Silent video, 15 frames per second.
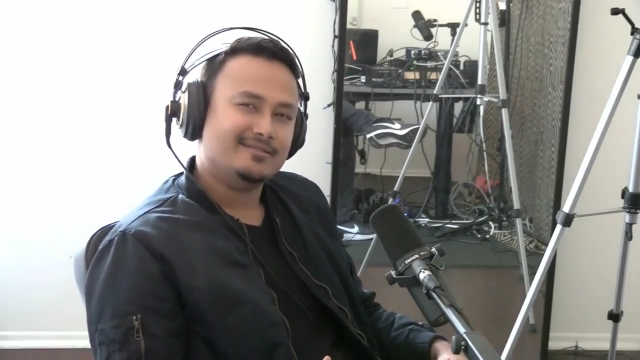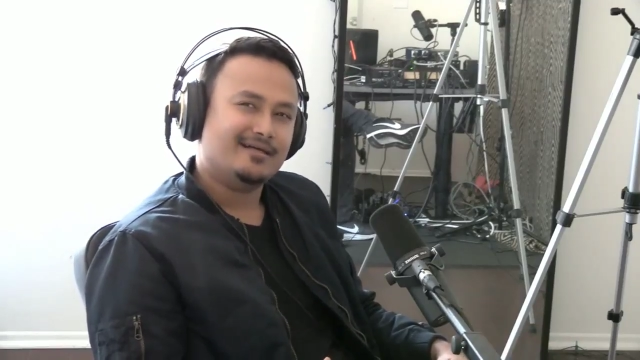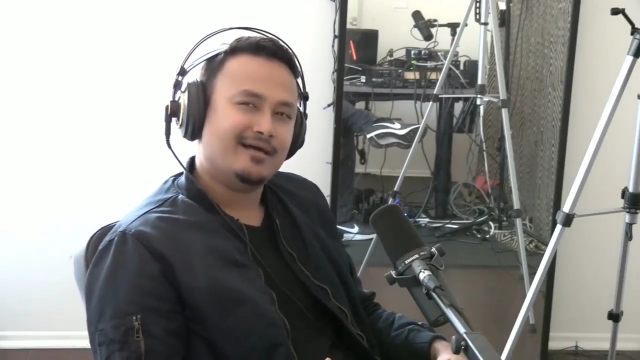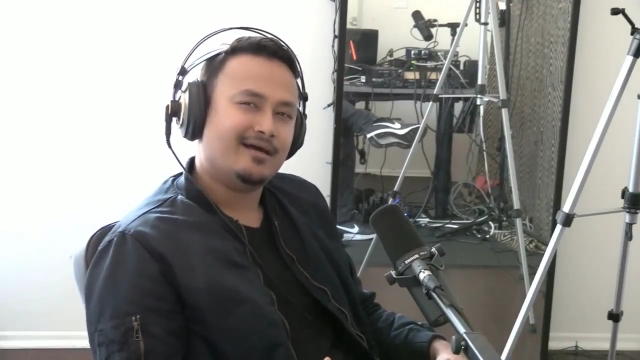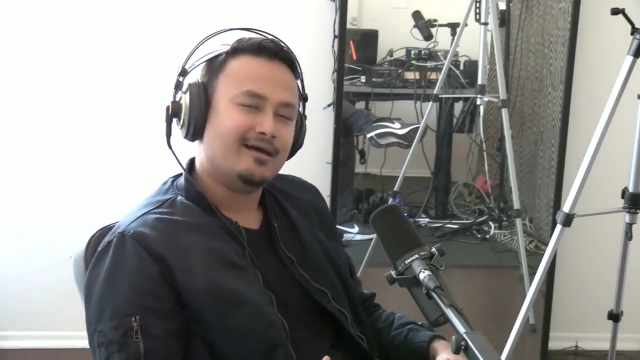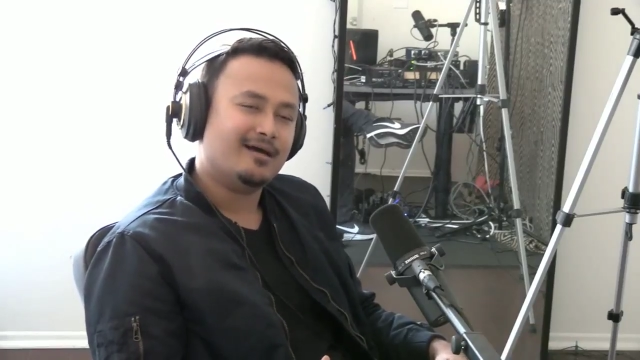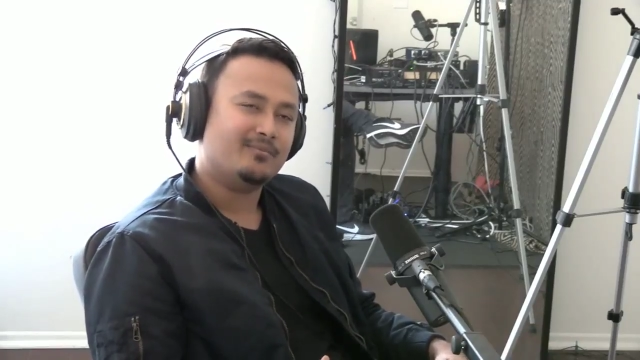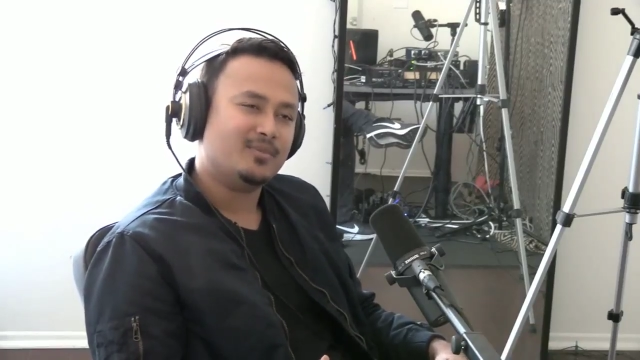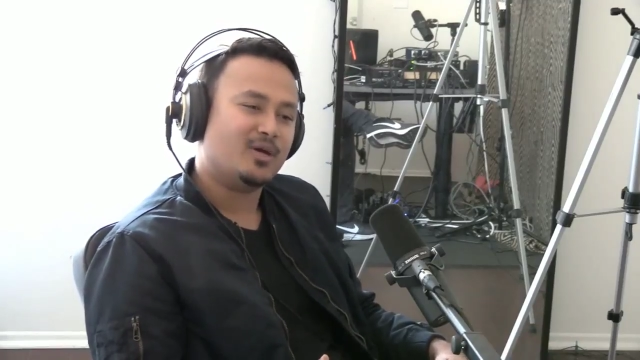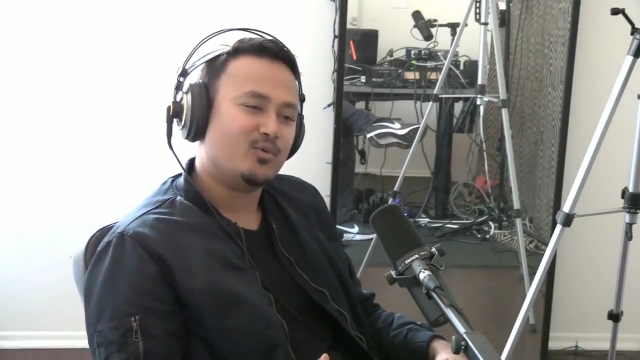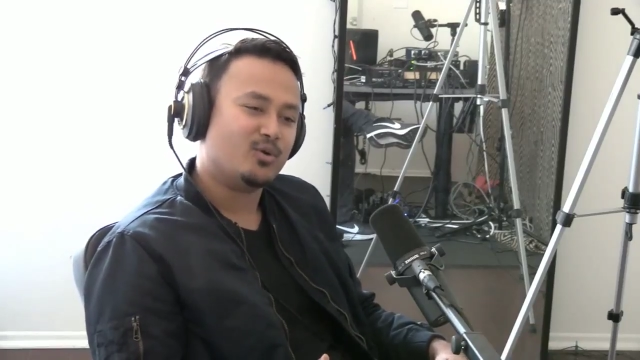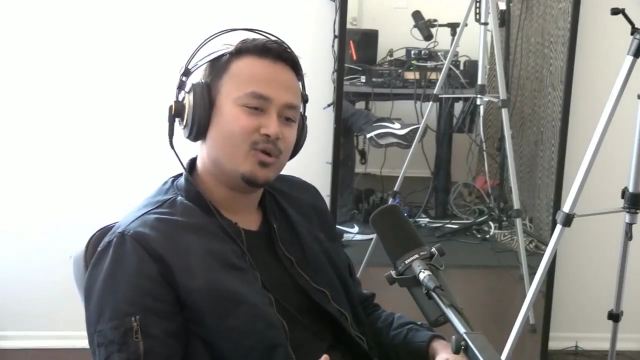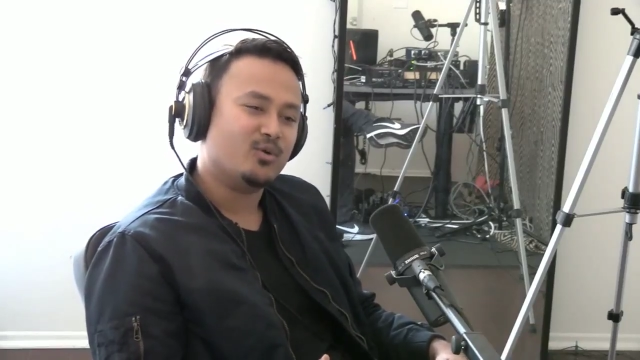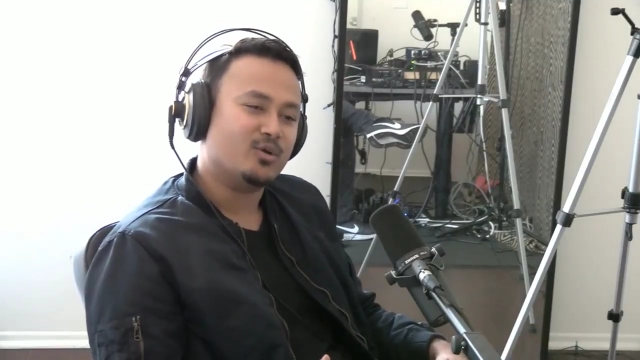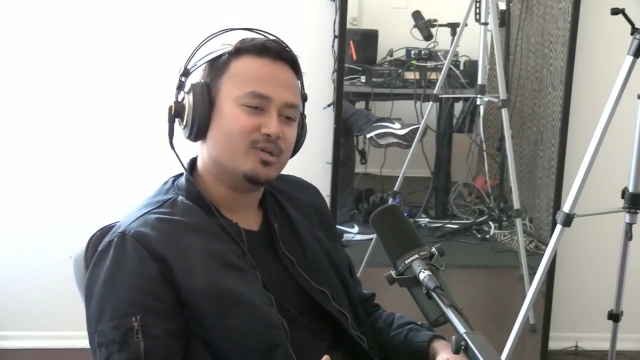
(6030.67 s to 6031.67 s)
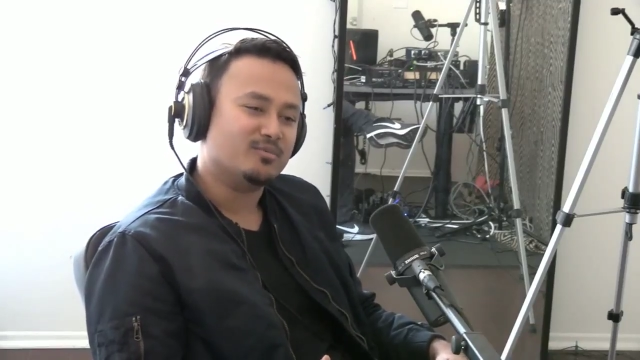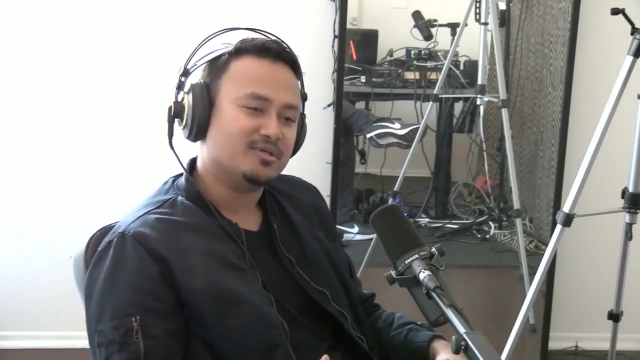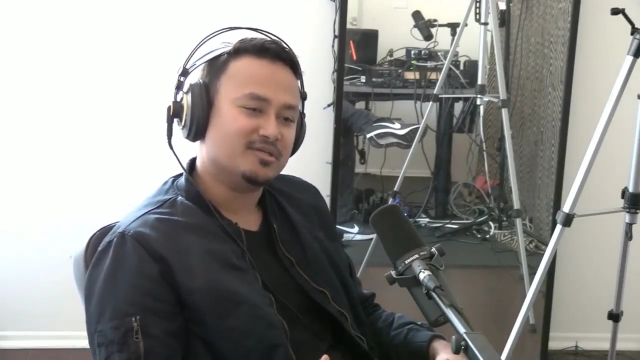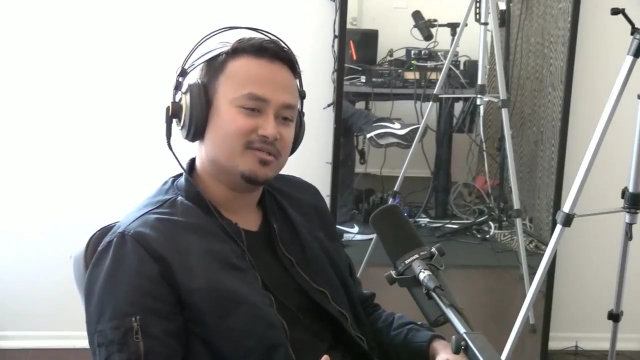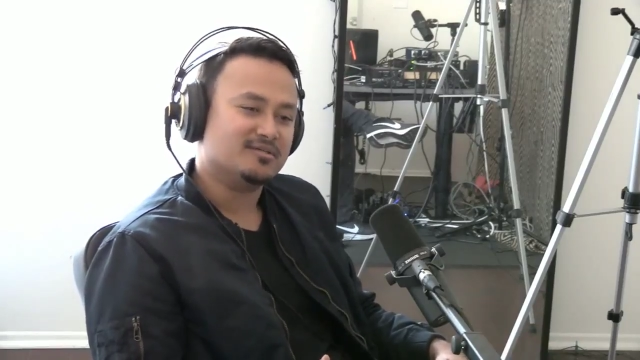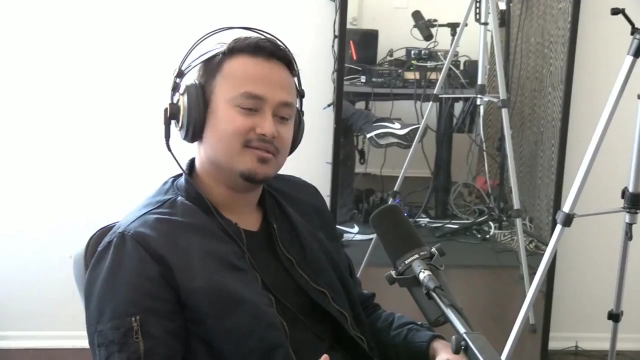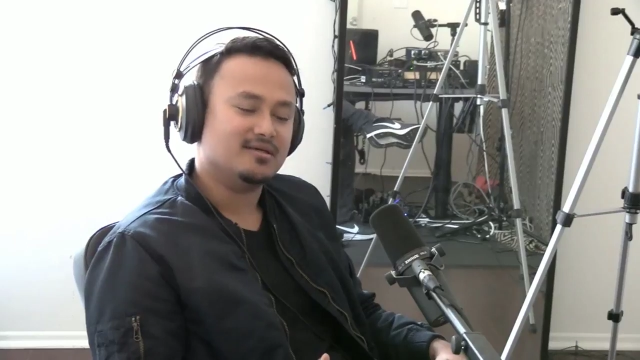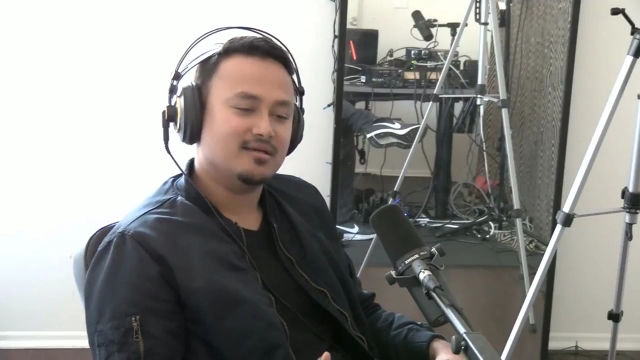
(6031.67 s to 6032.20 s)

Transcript: ah, I'm not where I want to be.